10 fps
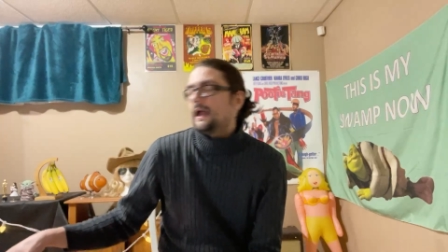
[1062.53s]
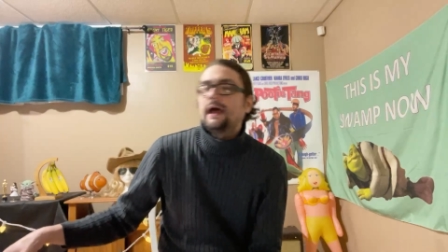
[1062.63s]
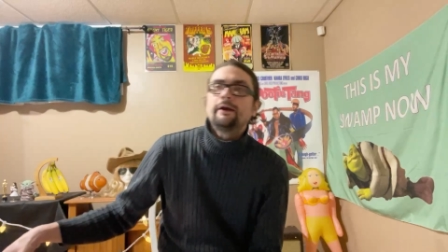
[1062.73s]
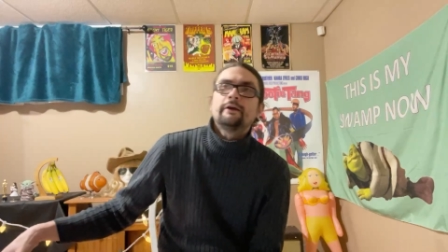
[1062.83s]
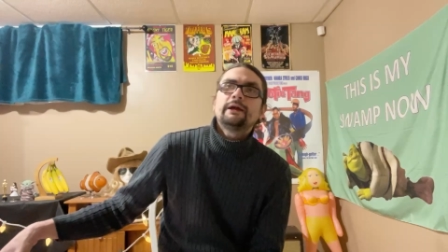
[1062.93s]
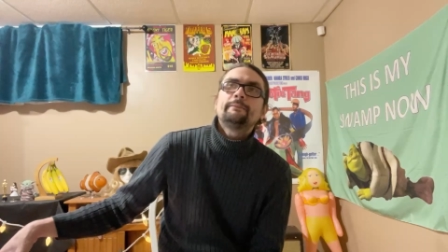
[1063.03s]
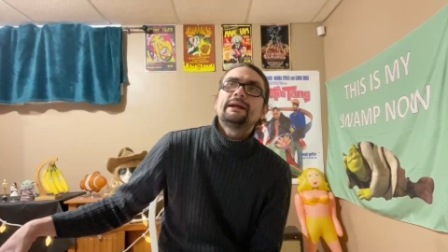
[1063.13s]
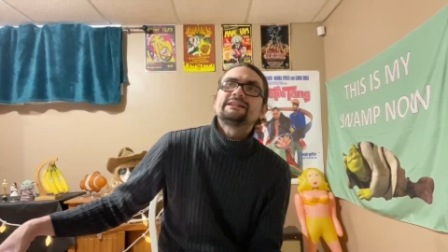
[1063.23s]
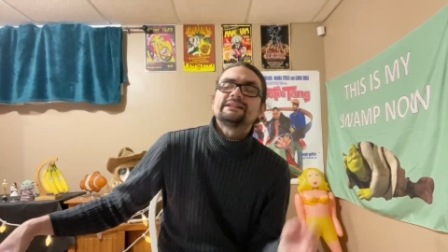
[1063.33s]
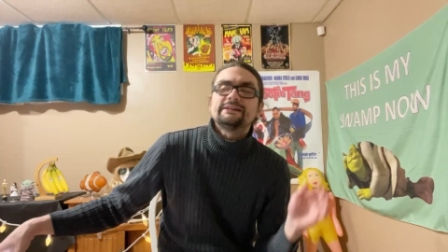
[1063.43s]
I don't know. It
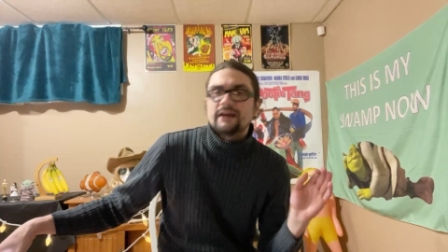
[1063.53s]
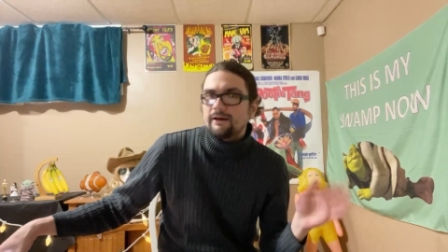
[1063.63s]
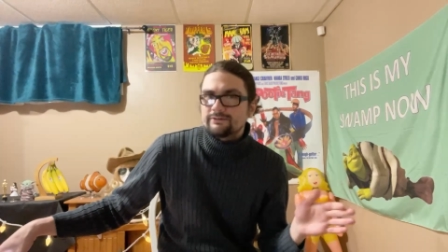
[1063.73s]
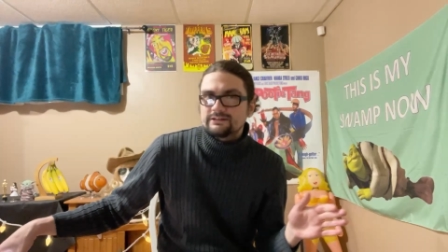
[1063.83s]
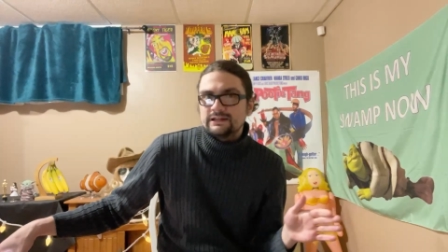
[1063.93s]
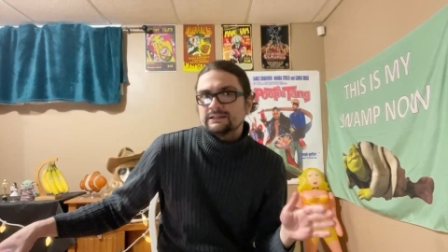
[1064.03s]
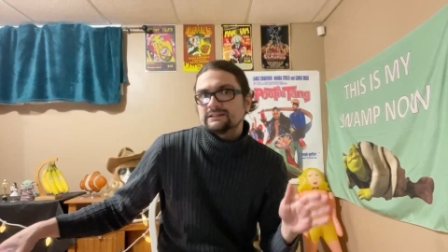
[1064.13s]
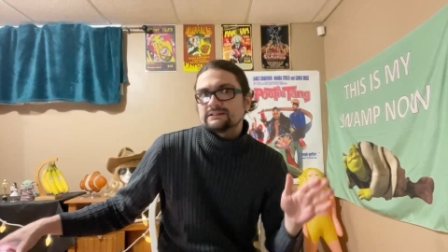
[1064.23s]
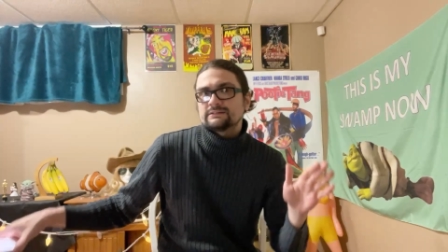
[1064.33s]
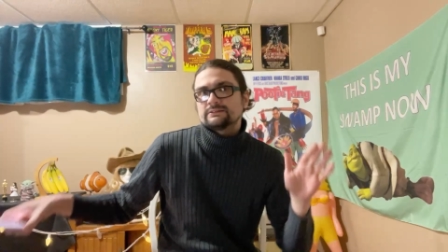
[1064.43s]
makes enough
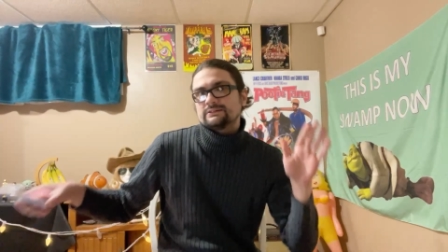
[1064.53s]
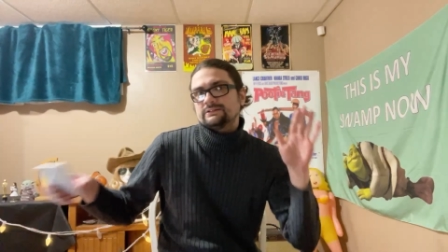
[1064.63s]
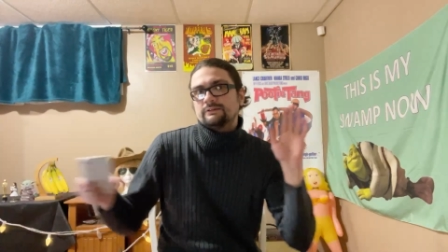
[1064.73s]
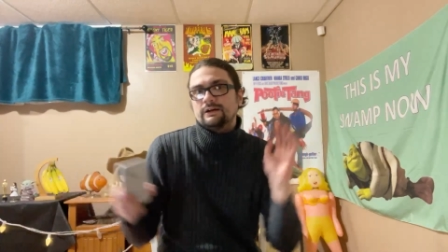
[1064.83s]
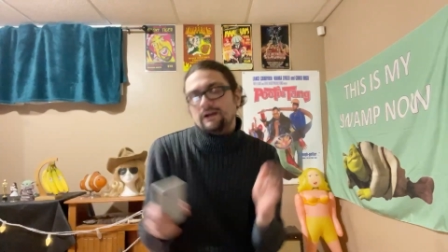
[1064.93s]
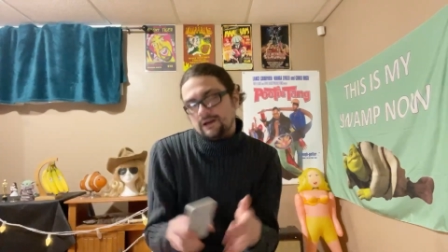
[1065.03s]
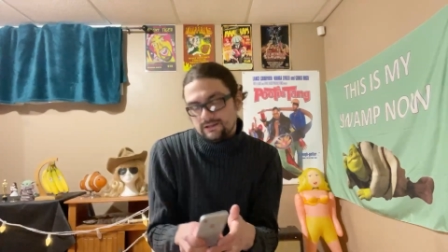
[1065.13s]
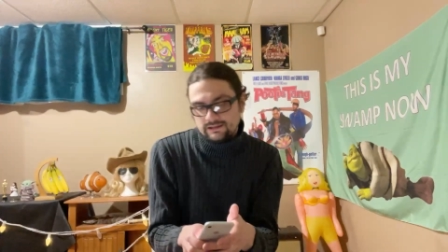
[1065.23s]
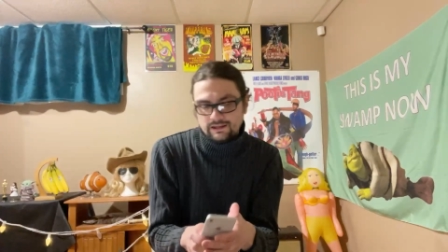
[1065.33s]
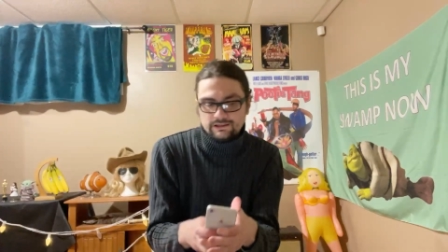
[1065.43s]
sense, so
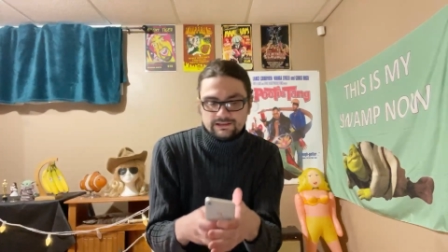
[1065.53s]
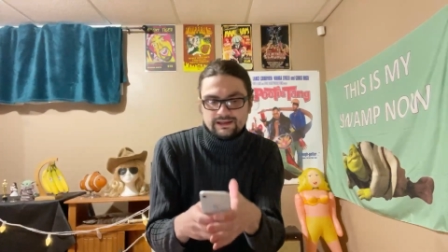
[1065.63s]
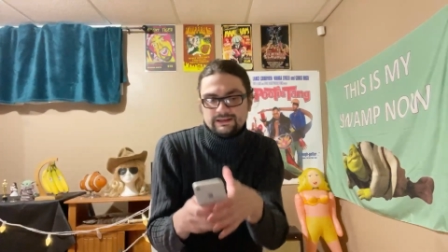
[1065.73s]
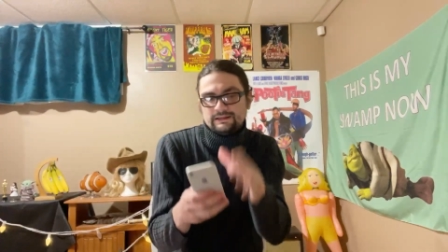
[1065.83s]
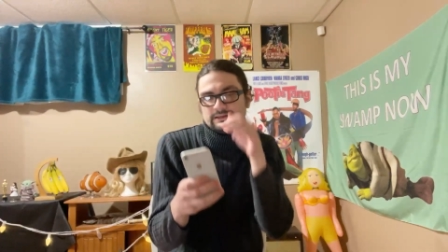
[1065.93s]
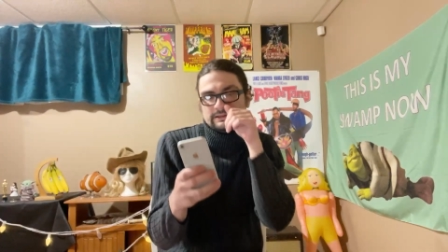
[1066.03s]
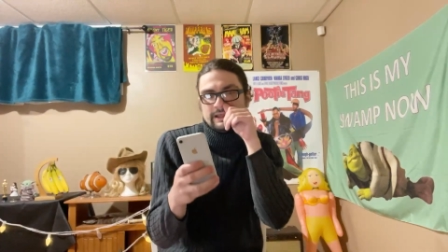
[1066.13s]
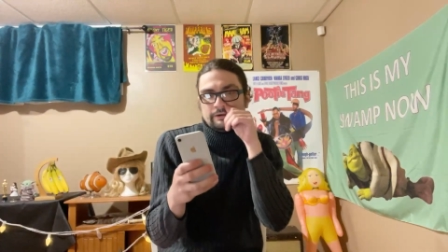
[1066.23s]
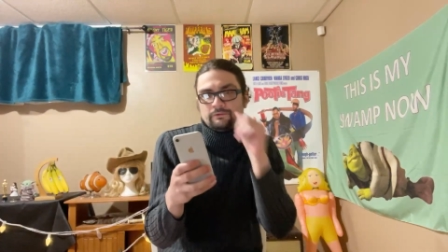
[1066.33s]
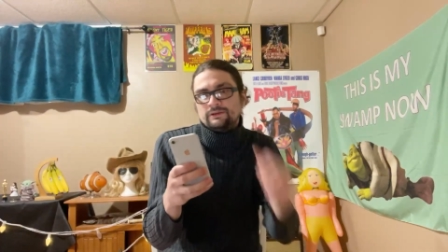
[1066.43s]
I'll let
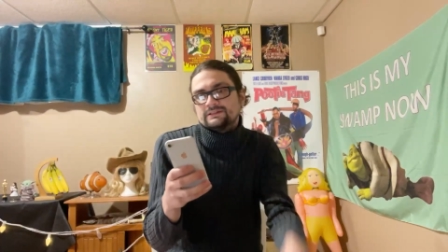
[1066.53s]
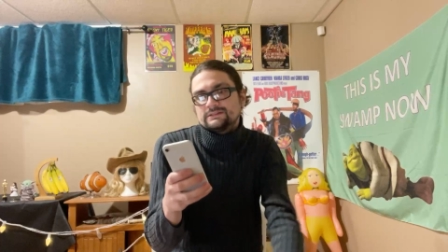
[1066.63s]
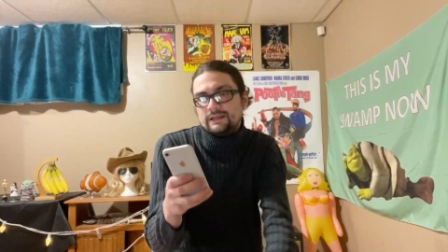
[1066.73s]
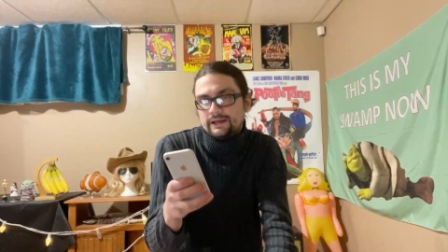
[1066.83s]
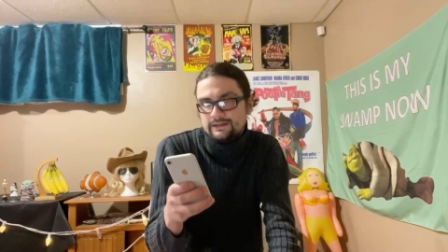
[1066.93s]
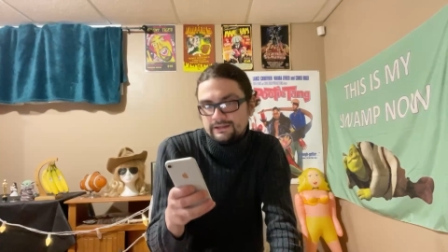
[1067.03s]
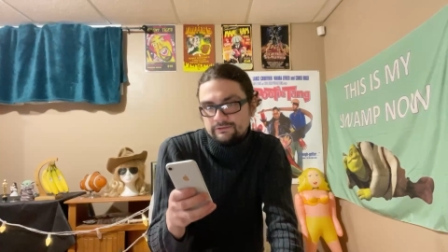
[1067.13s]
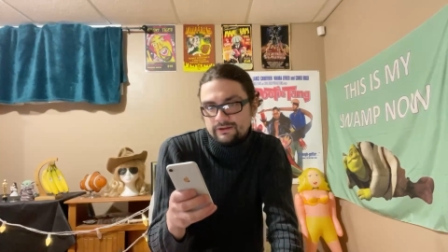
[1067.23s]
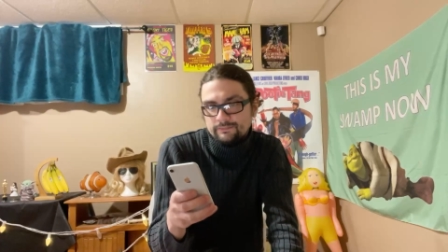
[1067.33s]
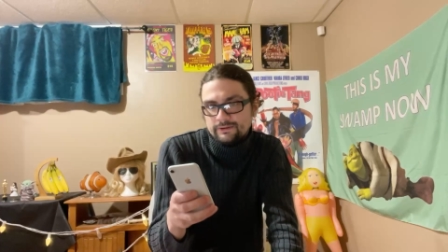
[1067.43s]
that one slide
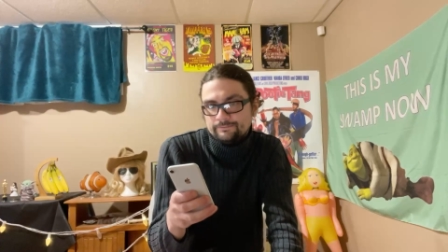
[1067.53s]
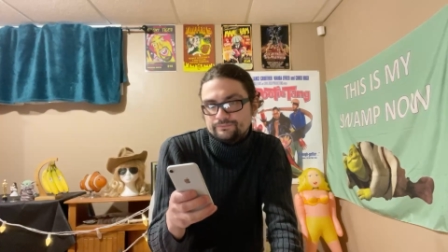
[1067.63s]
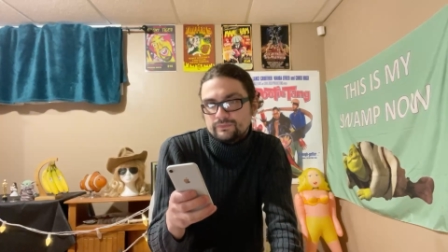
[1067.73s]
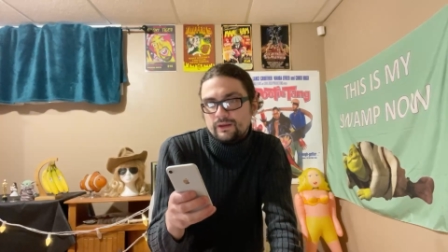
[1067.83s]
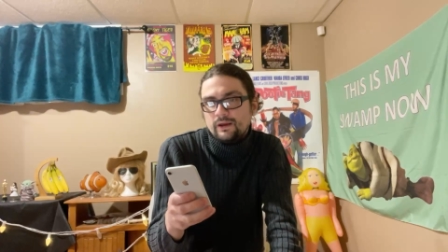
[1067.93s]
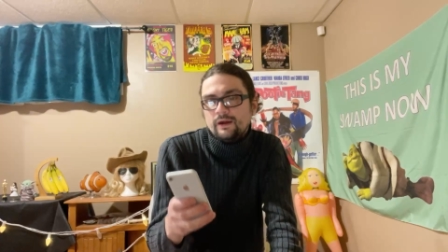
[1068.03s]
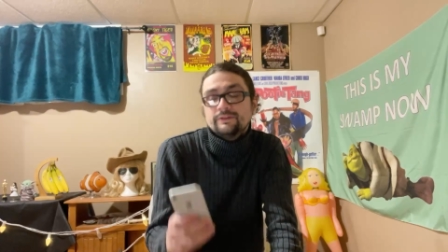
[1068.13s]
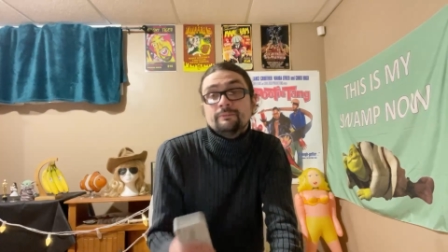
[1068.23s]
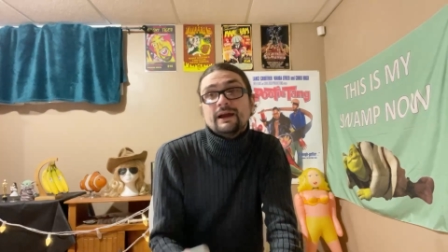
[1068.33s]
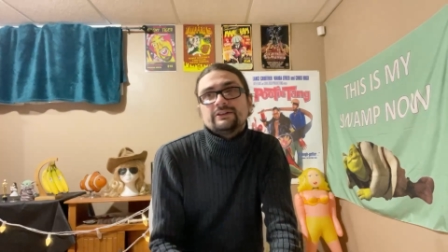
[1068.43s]
anyway. But
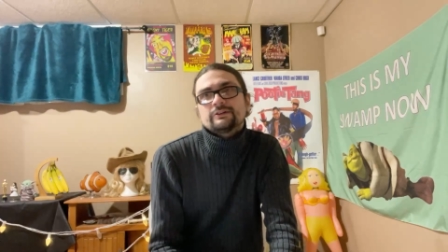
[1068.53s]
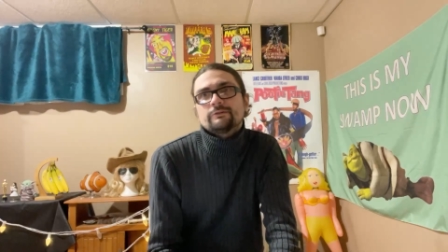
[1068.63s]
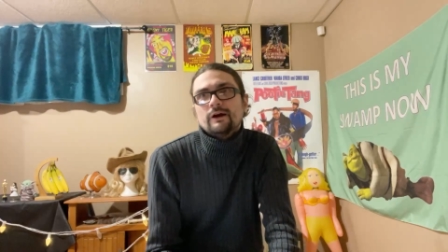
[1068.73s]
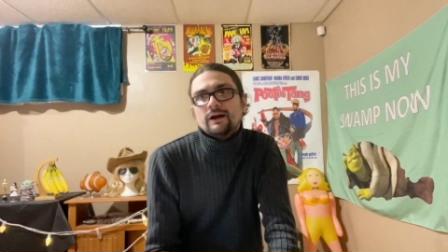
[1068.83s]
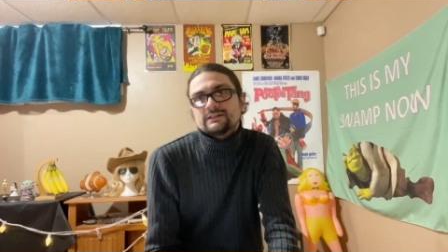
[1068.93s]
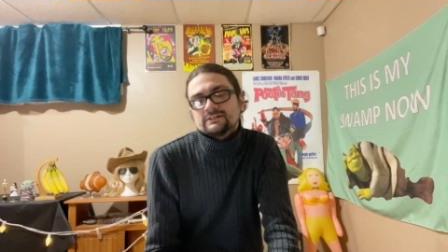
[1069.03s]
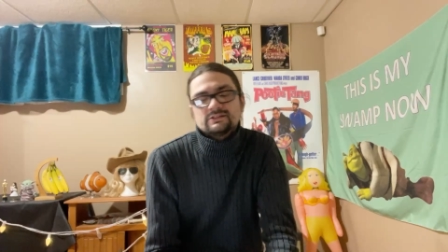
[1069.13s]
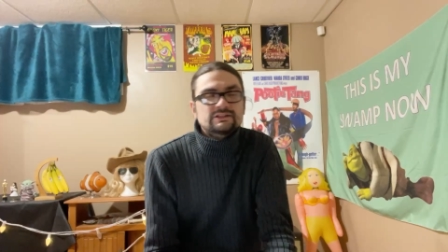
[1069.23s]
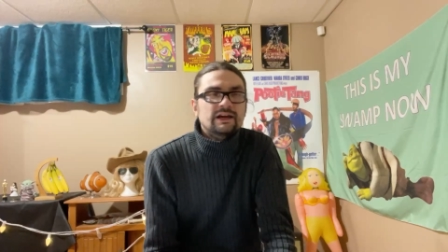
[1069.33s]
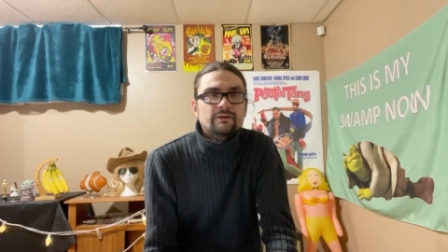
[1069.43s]
the magic rocks is
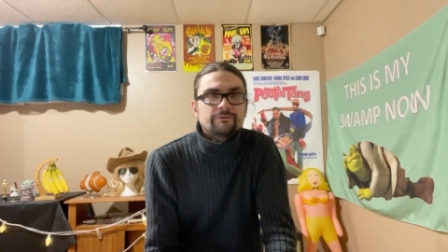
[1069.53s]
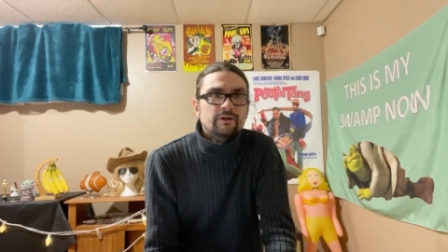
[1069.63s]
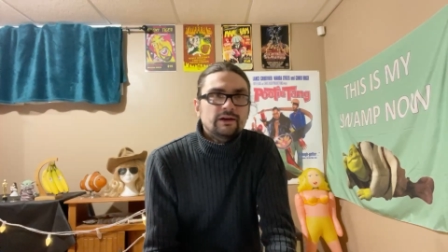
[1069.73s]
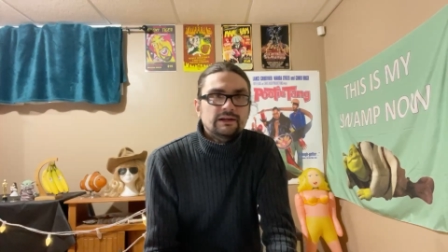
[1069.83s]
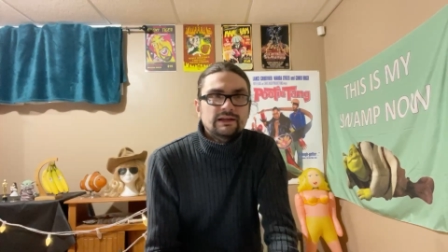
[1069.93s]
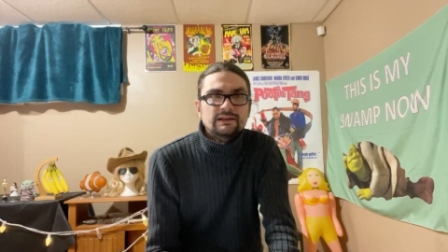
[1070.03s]
just kind of funny.